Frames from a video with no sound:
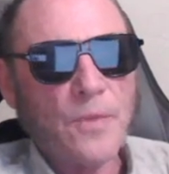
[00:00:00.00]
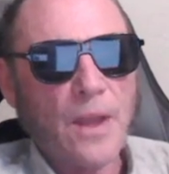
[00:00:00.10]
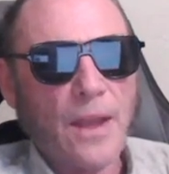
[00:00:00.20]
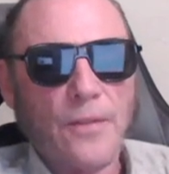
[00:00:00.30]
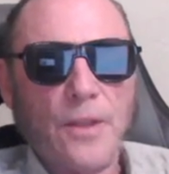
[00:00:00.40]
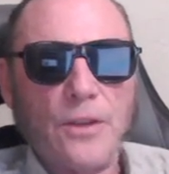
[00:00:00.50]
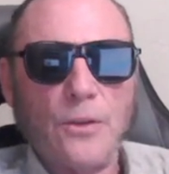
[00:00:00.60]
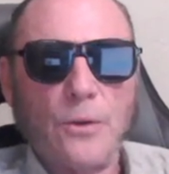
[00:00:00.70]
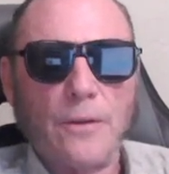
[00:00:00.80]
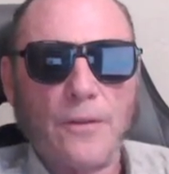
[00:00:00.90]
and the
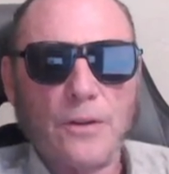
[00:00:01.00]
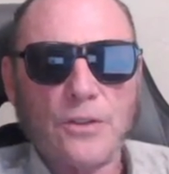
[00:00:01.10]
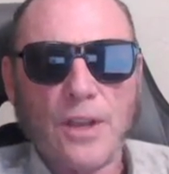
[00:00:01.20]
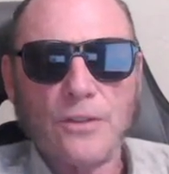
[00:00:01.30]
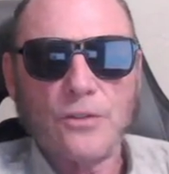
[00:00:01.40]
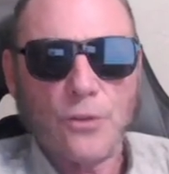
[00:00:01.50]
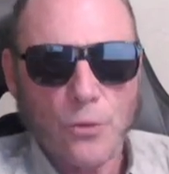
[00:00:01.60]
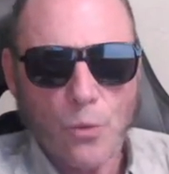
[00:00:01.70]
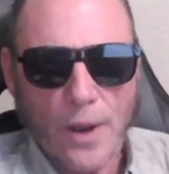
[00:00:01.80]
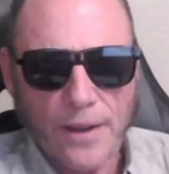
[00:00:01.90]
universe has
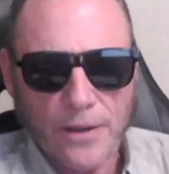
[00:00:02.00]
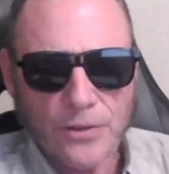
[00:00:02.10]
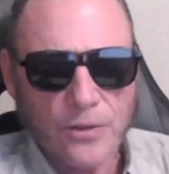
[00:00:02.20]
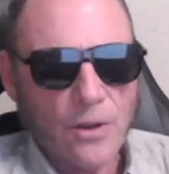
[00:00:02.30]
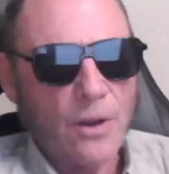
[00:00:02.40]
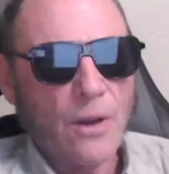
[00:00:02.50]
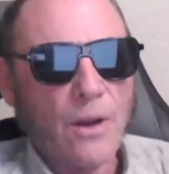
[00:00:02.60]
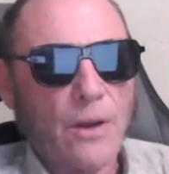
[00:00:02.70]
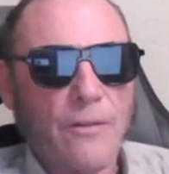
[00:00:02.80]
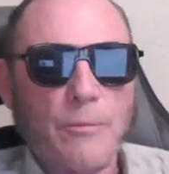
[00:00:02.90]
two ways
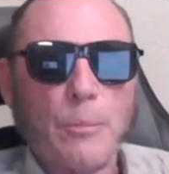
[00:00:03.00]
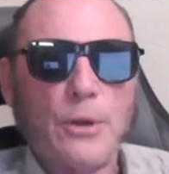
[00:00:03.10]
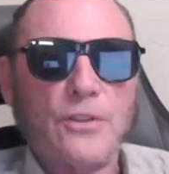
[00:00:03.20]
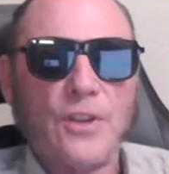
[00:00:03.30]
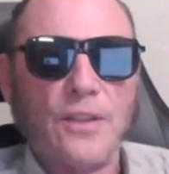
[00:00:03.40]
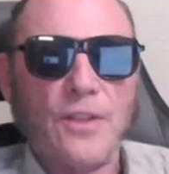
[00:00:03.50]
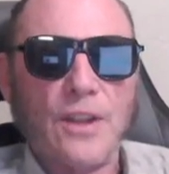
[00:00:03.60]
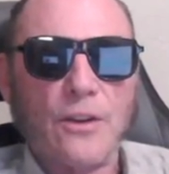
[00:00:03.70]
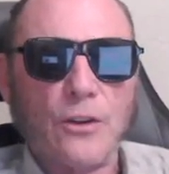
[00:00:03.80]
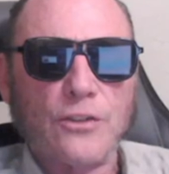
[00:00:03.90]
of
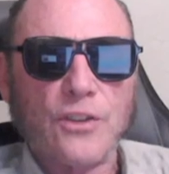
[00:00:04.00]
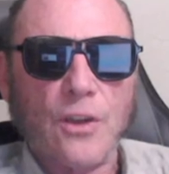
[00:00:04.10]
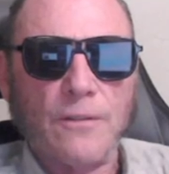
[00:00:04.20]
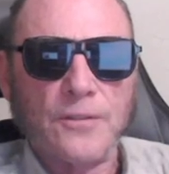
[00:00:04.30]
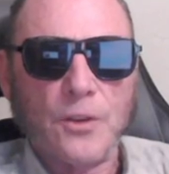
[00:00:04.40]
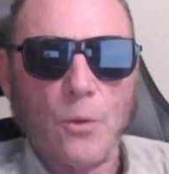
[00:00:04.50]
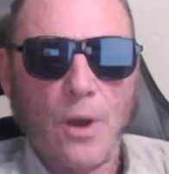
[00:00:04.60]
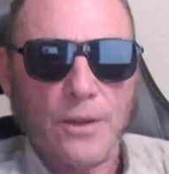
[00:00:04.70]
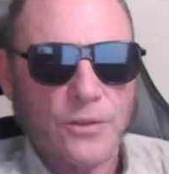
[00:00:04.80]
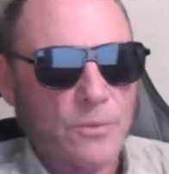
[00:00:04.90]
presenting herself to
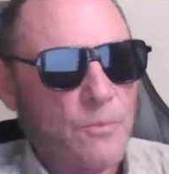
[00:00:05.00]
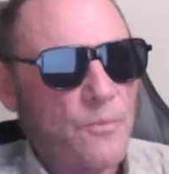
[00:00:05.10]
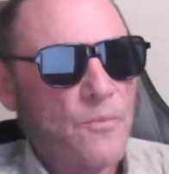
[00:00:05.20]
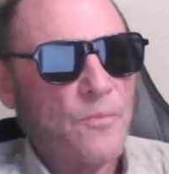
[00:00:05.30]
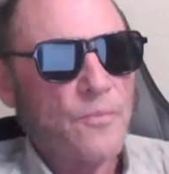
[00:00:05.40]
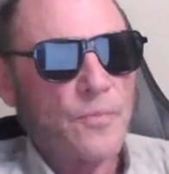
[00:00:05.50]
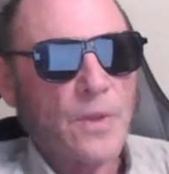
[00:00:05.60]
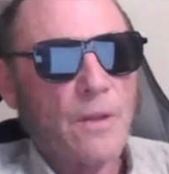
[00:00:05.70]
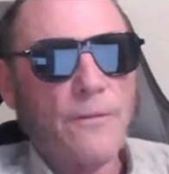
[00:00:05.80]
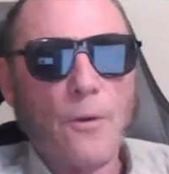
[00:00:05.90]
us.
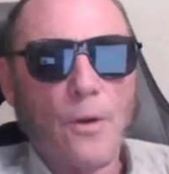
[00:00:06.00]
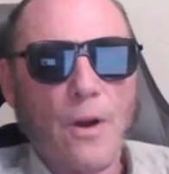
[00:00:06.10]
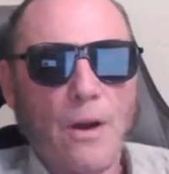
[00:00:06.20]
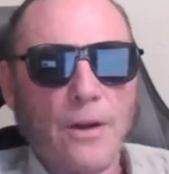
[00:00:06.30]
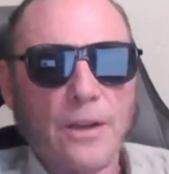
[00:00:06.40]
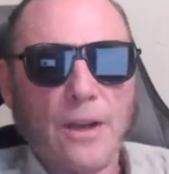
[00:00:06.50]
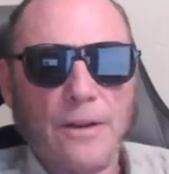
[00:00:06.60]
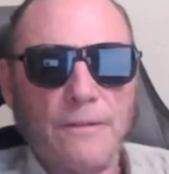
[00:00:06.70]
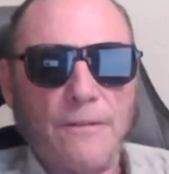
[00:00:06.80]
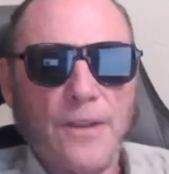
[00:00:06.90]
For our
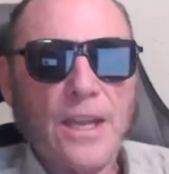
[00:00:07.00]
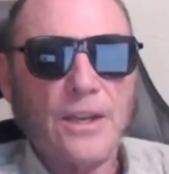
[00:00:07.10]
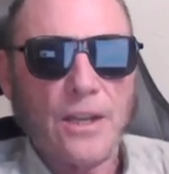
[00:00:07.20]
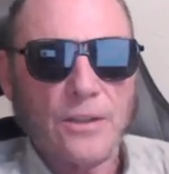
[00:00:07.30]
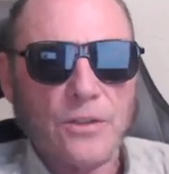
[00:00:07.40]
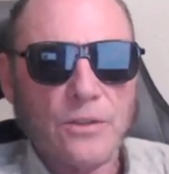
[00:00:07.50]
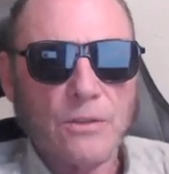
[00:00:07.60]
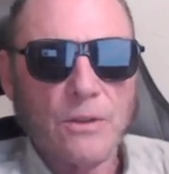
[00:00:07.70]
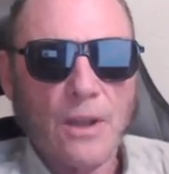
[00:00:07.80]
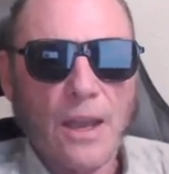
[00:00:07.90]
convenience,
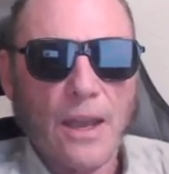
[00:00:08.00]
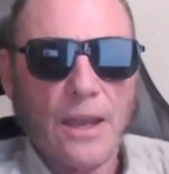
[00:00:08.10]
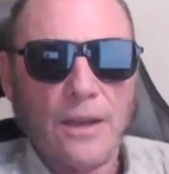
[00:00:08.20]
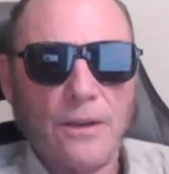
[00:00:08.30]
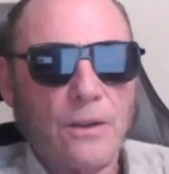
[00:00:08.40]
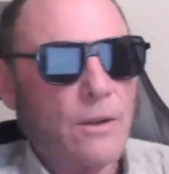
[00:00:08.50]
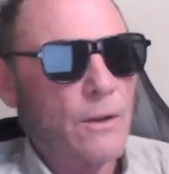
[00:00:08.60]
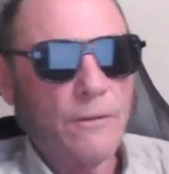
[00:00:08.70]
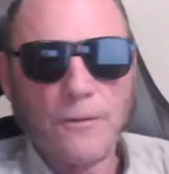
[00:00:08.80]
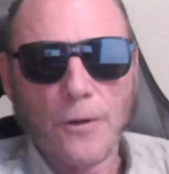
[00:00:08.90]
and
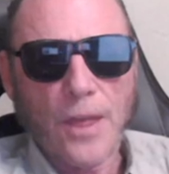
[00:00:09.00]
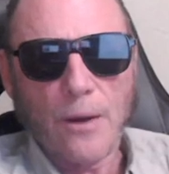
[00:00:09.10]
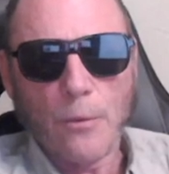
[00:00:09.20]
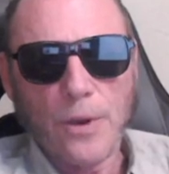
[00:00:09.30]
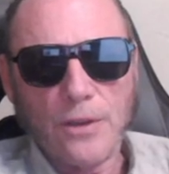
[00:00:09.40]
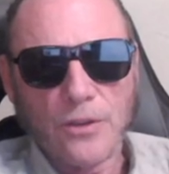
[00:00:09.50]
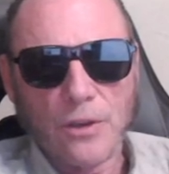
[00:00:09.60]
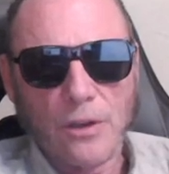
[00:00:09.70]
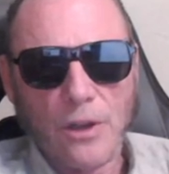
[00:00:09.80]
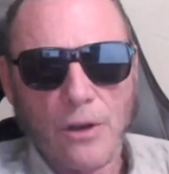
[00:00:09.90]
for that
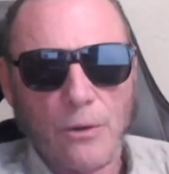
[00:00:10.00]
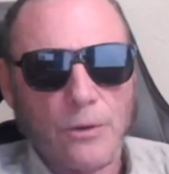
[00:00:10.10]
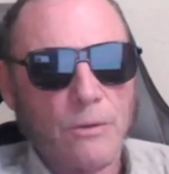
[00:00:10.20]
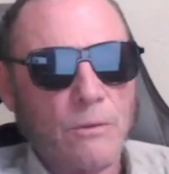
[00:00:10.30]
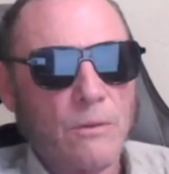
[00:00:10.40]
reason alone,